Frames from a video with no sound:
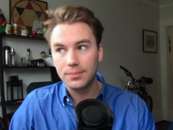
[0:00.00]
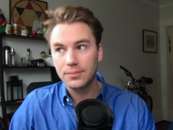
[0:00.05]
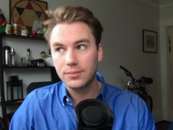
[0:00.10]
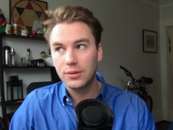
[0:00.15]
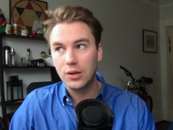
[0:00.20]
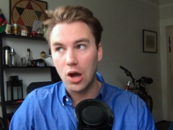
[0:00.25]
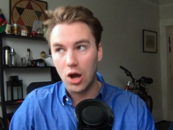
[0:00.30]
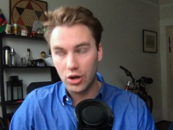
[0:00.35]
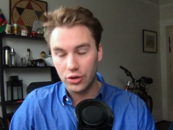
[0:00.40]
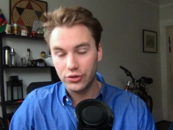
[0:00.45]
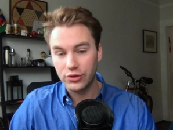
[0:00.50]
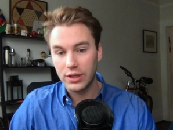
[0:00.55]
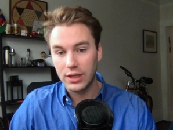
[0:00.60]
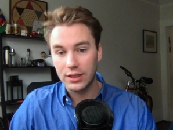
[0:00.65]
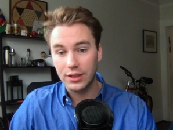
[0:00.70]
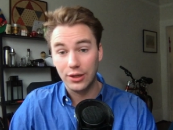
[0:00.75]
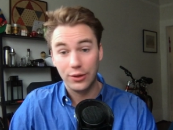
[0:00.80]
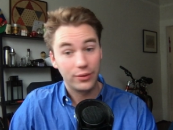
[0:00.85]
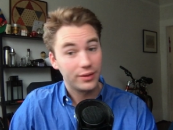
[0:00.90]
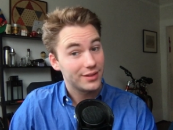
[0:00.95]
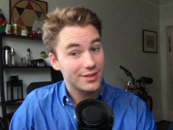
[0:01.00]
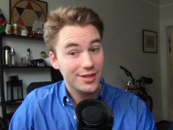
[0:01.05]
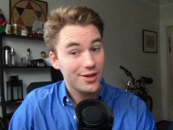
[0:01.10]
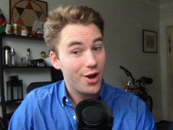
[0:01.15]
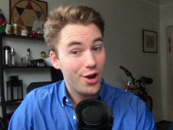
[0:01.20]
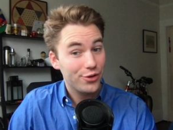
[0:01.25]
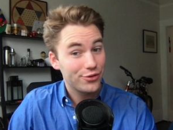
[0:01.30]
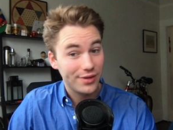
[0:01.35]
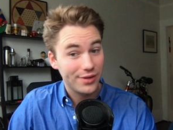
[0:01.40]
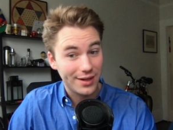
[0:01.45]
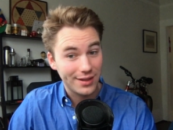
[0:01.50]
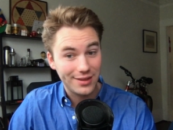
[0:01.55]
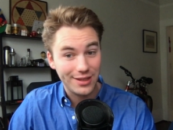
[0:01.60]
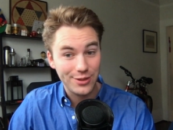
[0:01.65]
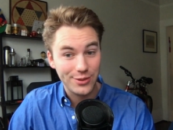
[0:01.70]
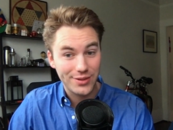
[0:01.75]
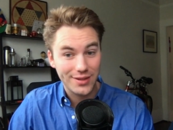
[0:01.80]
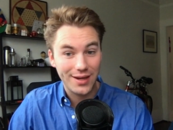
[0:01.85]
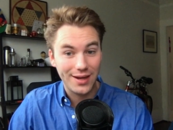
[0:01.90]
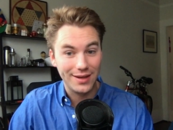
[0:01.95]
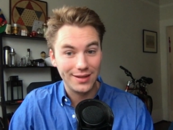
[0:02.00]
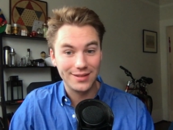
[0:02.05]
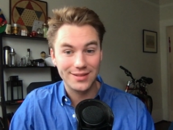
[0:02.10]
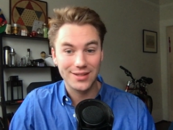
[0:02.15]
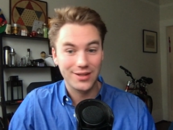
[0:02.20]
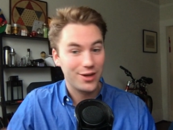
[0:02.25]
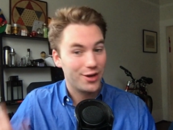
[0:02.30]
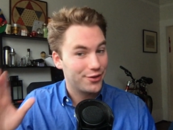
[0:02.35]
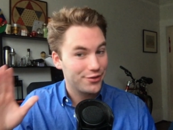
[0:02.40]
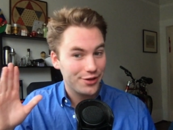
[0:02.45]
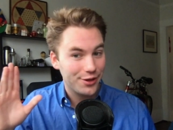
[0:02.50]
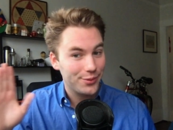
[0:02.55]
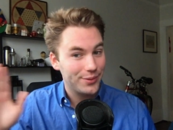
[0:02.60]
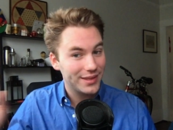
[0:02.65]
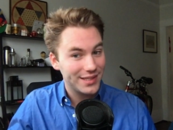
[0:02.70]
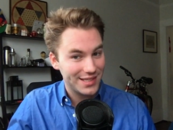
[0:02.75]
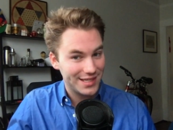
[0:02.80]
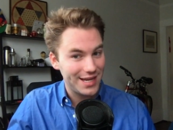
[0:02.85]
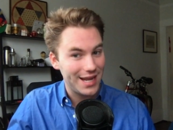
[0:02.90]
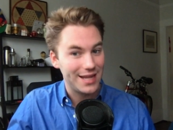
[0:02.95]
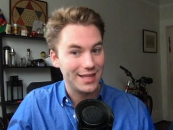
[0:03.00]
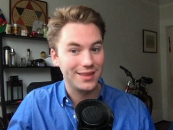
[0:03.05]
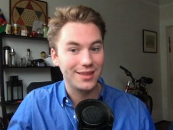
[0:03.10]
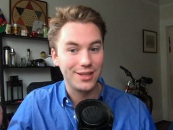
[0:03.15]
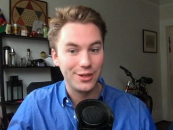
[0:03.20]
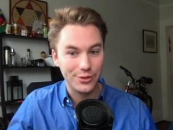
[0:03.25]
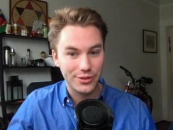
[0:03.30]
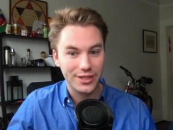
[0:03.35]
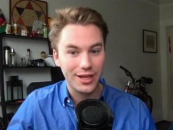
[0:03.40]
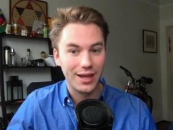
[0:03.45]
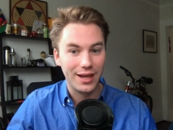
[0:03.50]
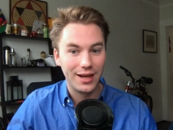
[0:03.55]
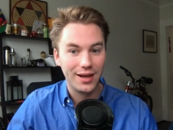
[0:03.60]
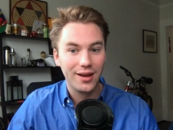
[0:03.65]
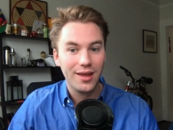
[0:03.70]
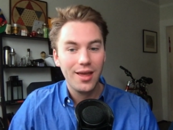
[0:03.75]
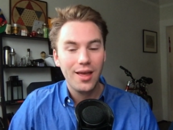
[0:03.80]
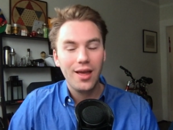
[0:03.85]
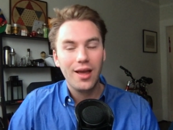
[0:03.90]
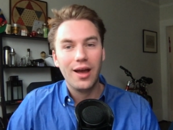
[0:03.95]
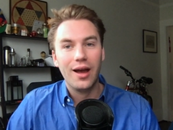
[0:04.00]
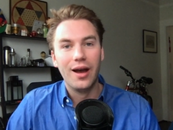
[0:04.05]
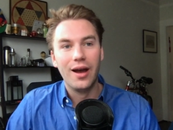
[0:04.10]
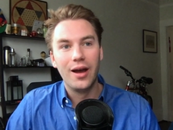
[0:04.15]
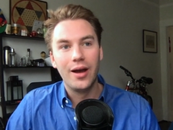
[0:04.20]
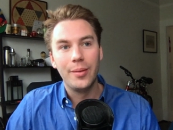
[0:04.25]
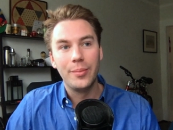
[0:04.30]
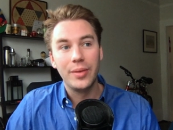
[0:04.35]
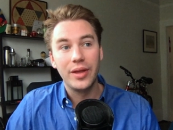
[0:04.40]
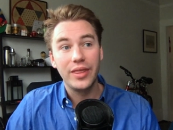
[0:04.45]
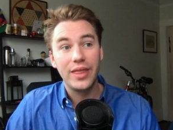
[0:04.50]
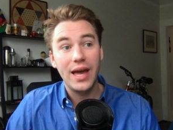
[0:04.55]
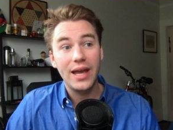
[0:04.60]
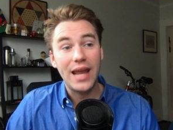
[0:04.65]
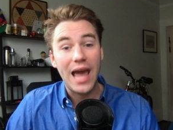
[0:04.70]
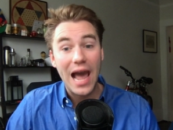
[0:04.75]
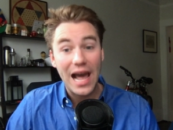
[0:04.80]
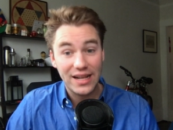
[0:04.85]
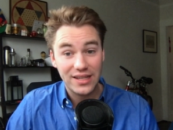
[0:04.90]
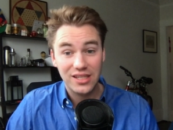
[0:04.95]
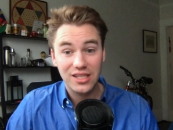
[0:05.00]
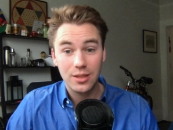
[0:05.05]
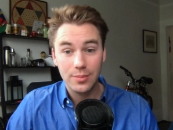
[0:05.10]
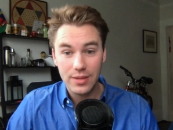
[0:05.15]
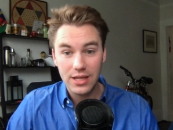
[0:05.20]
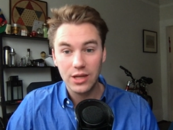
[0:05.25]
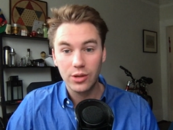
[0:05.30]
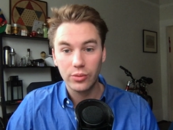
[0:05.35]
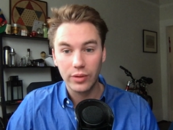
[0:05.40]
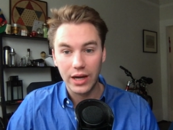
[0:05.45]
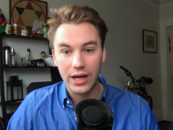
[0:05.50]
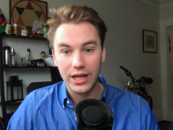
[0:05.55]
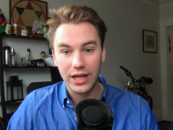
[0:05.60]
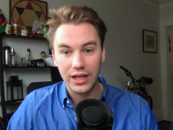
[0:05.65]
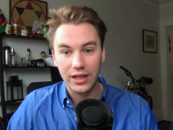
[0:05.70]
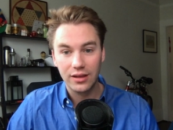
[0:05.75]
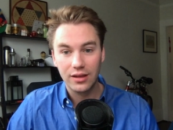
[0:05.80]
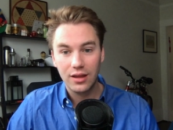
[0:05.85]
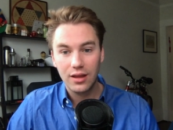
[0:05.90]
contract. That's a contract that you sign. It's a contract with the state that you sign. That has to be in writing.